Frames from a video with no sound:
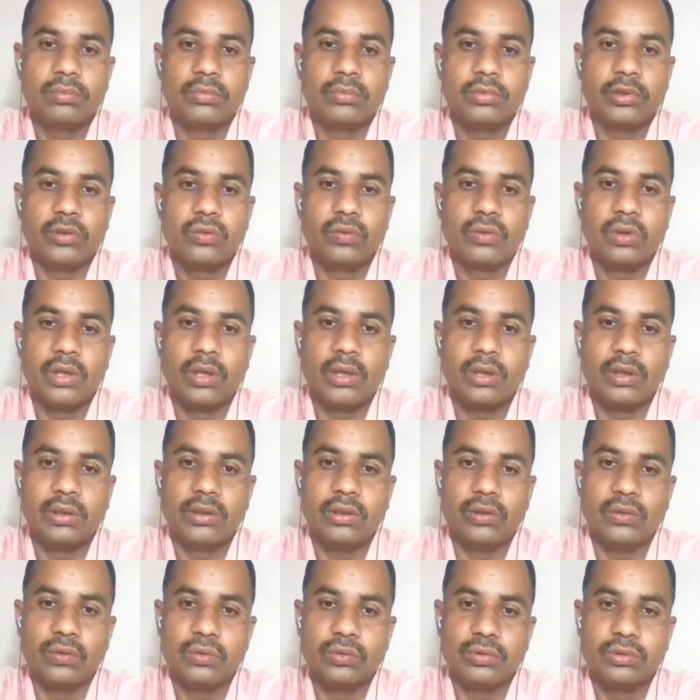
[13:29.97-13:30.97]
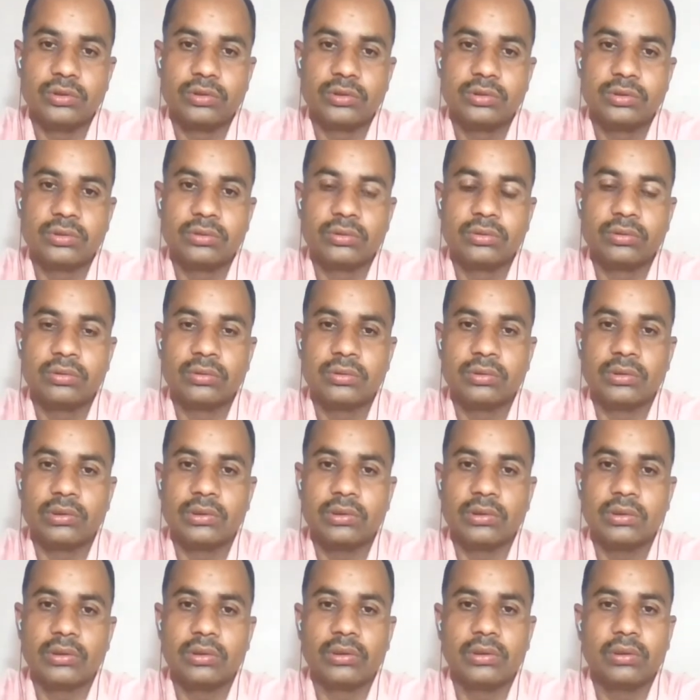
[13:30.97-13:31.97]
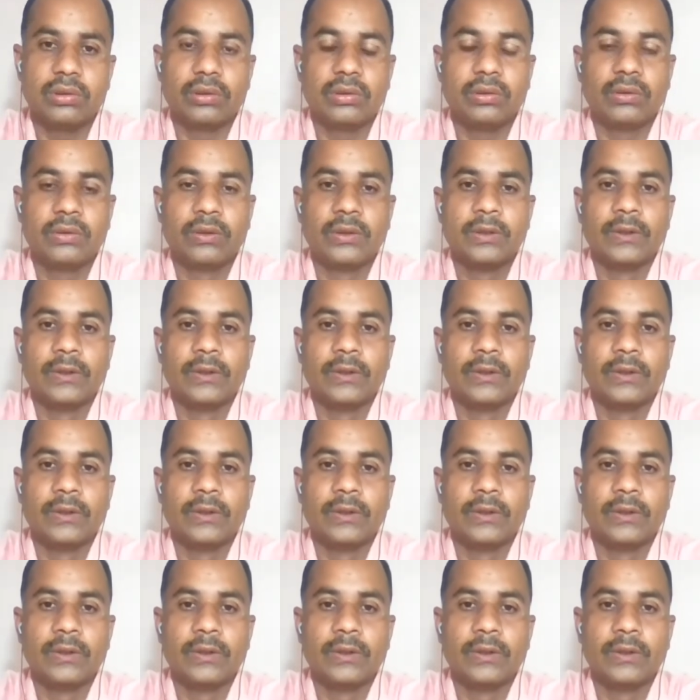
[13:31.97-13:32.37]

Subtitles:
you can use the